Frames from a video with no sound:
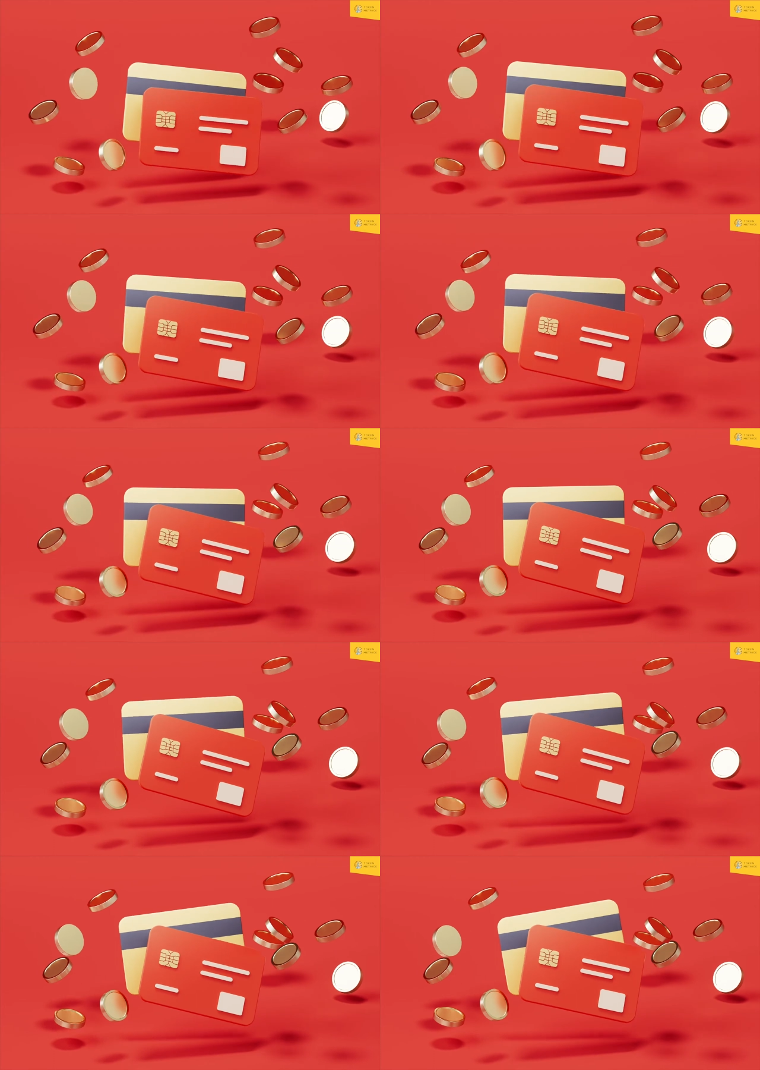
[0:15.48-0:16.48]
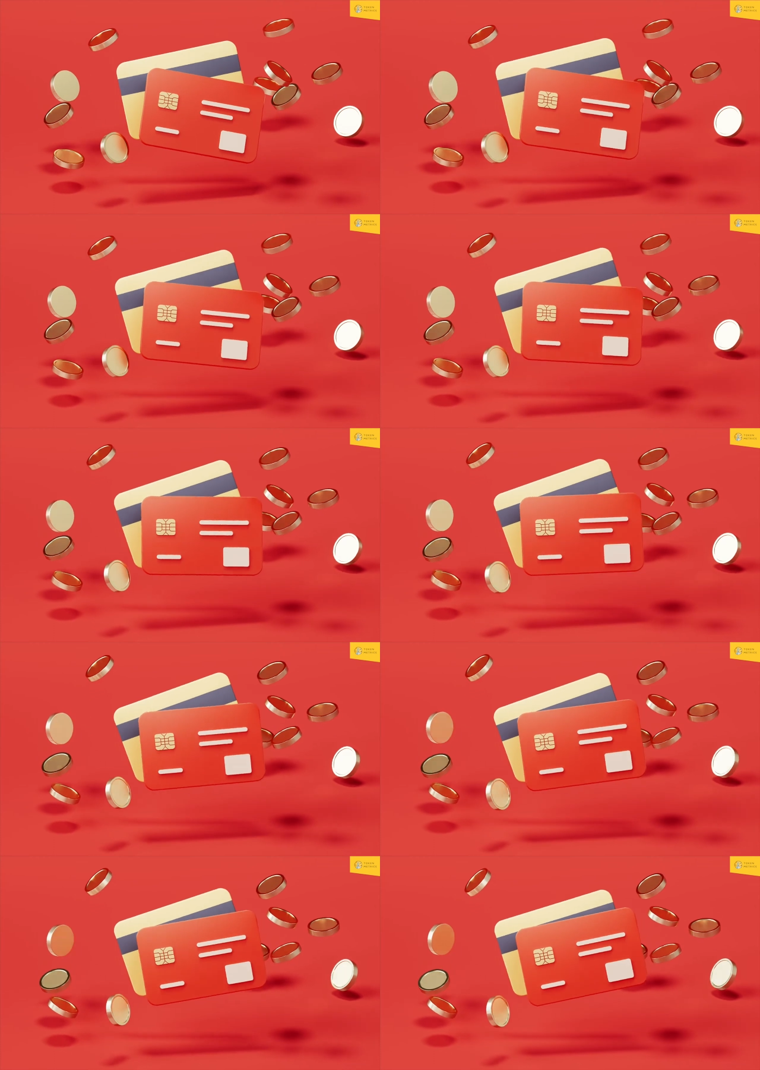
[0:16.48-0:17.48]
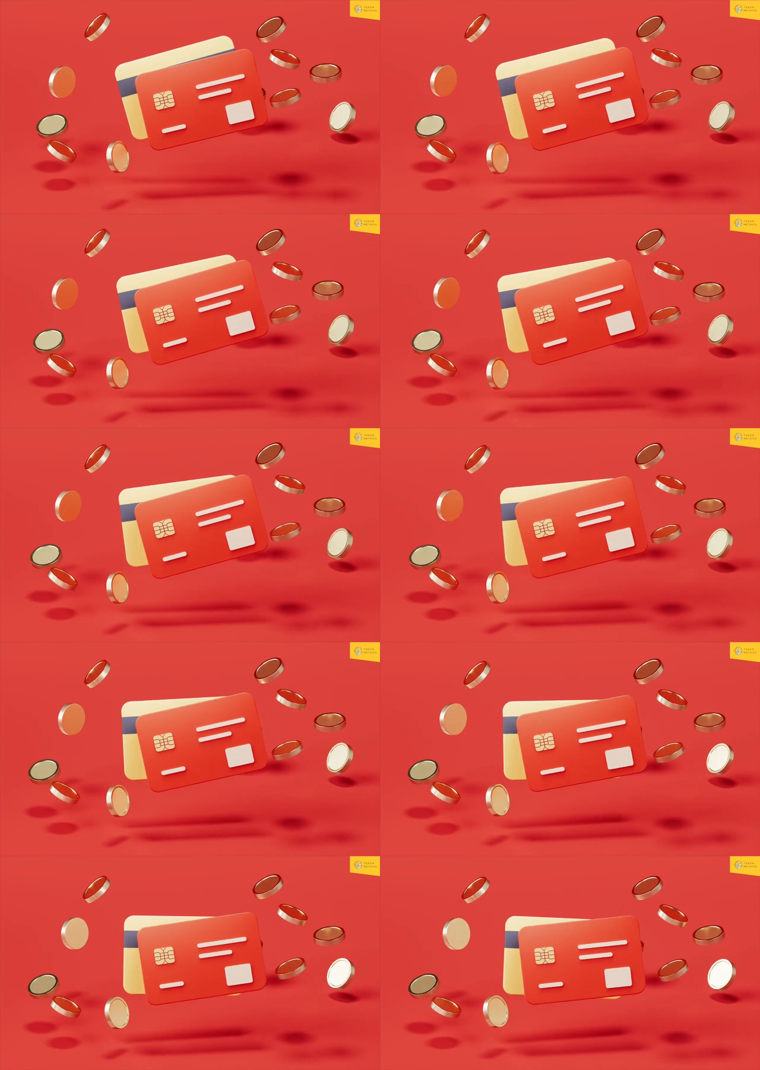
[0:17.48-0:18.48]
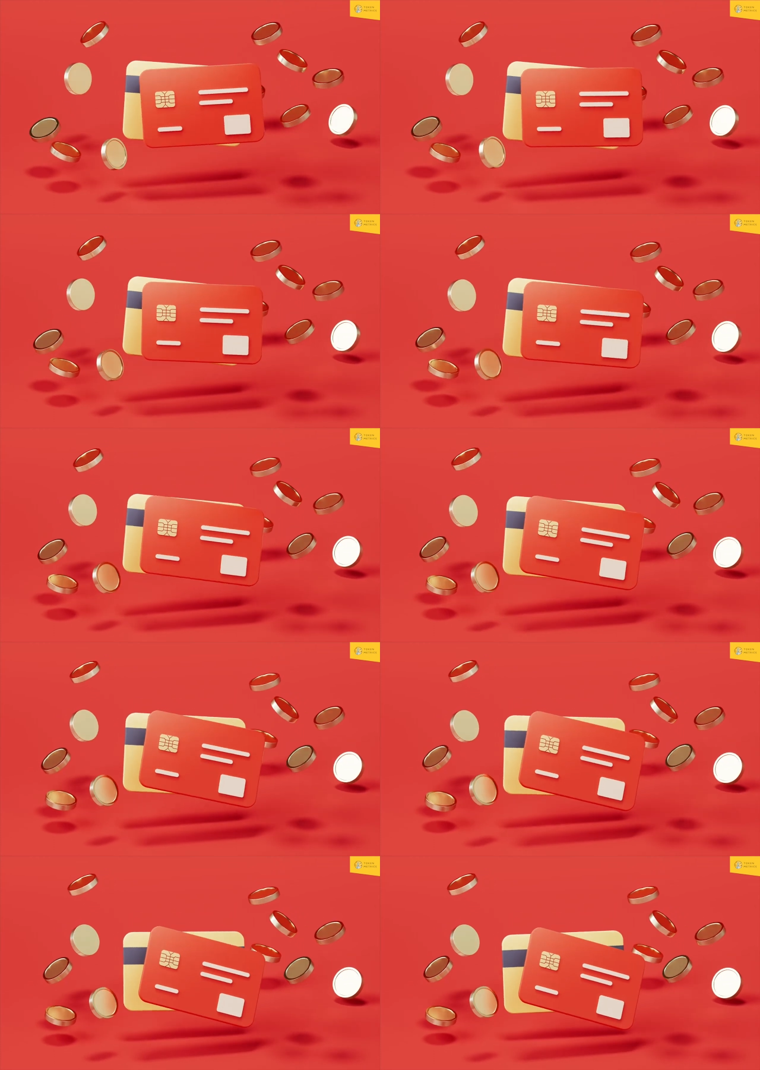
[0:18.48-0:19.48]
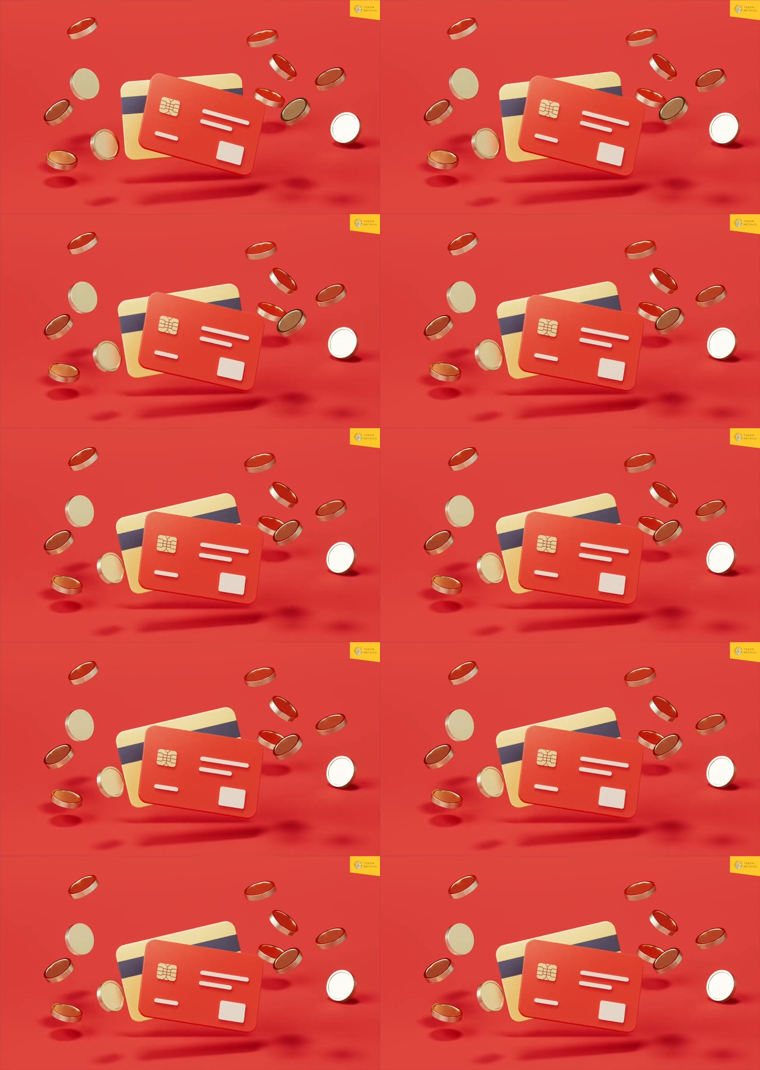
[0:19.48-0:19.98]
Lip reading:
Nobody's mouth can be seen.